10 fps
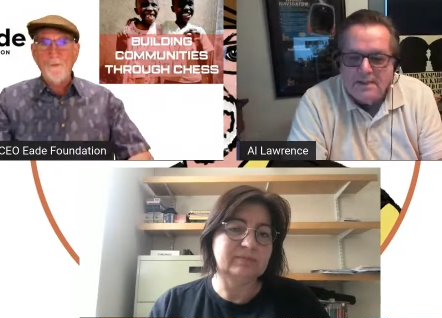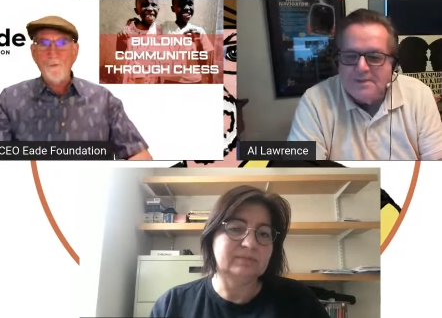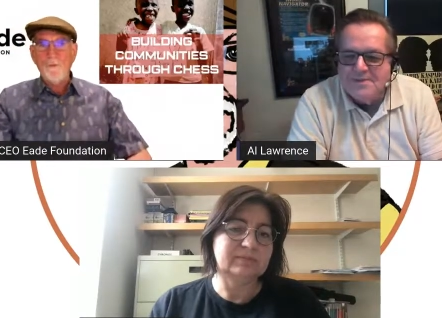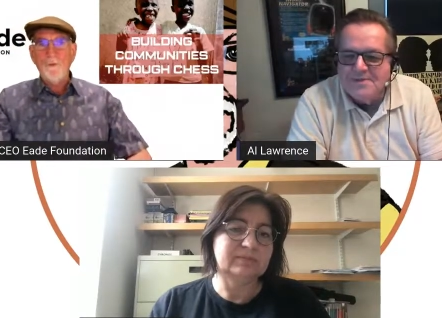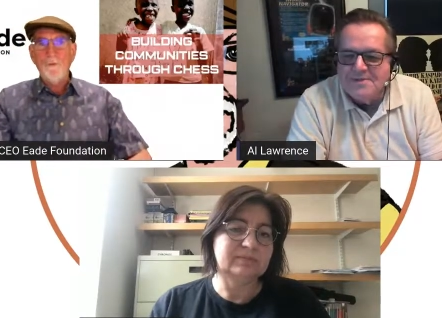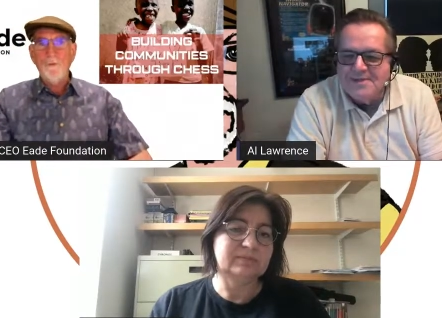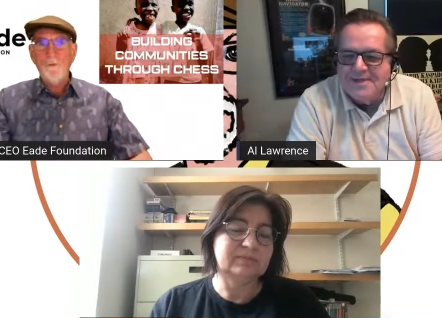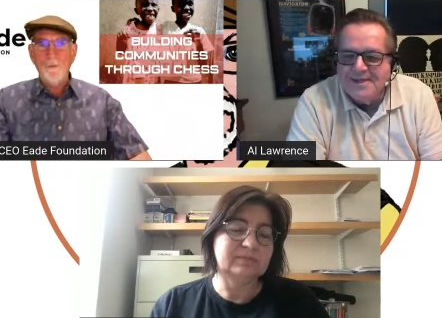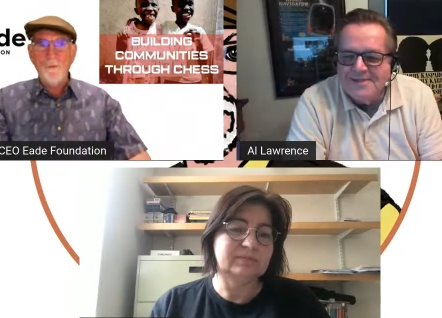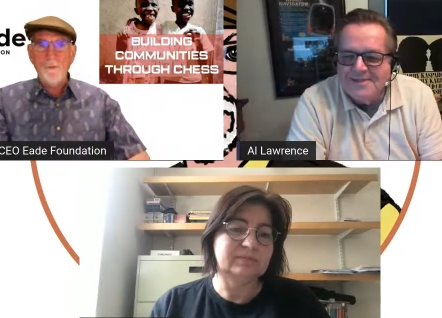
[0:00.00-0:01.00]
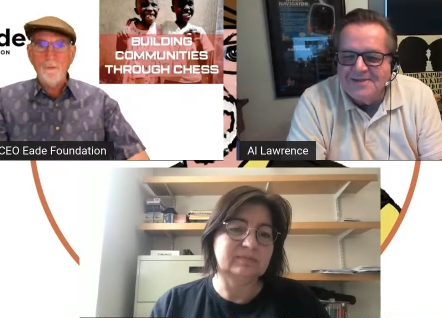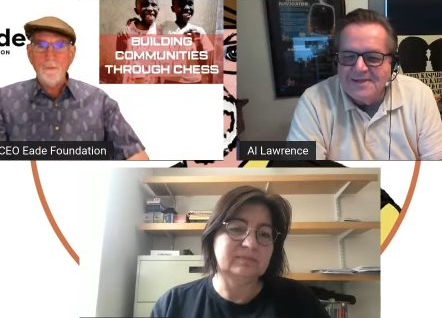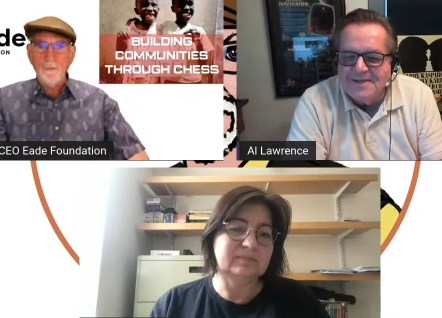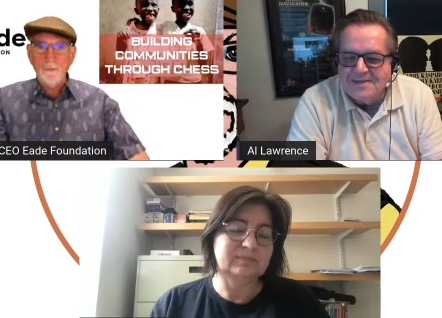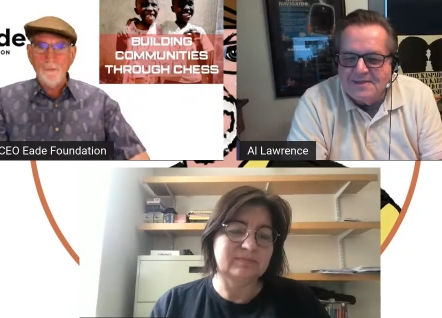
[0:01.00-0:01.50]
Speaker 1: There was uh,
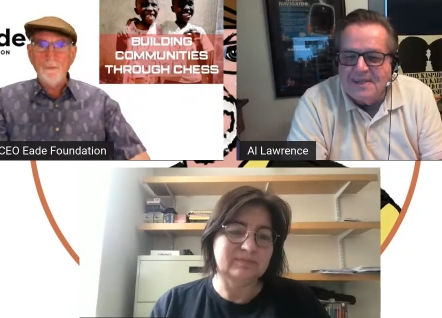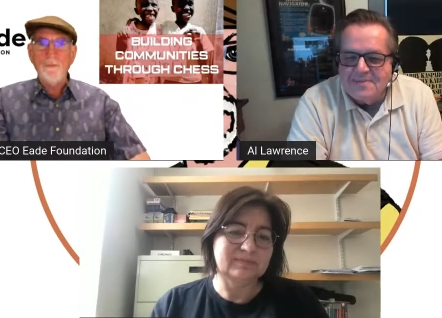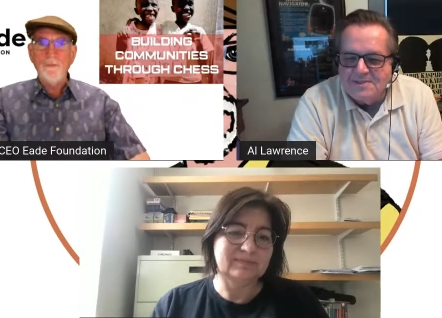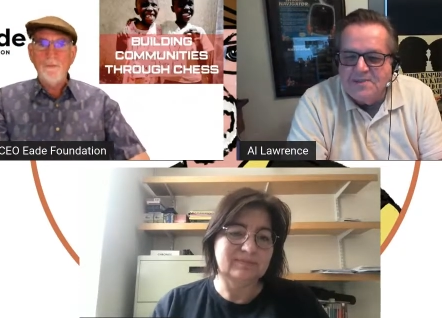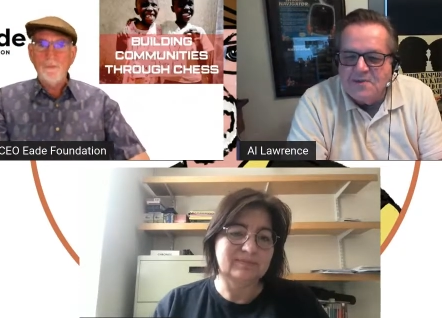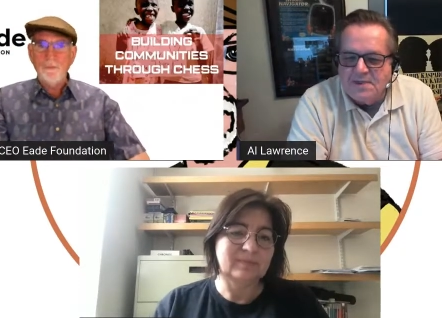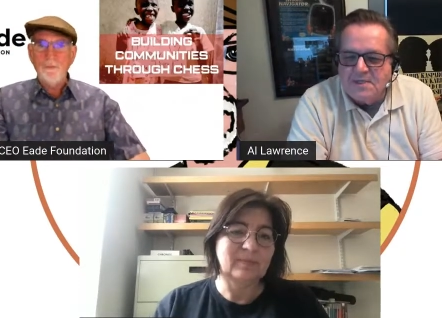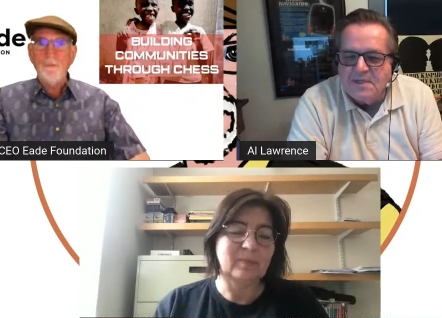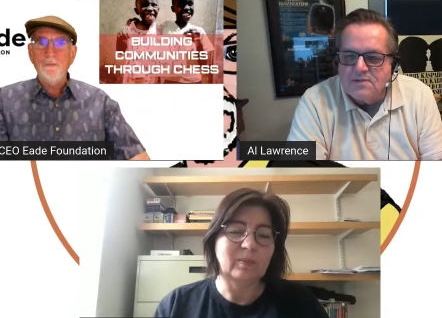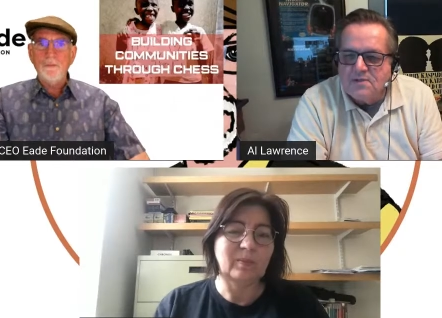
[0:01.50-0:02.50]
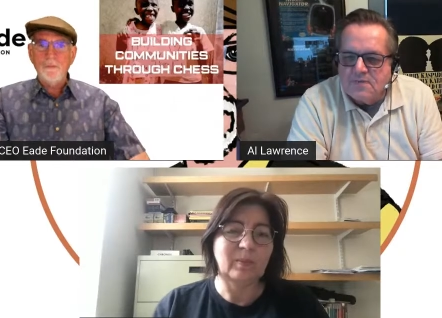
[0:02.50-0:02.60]
uh, I mentioned already Dr.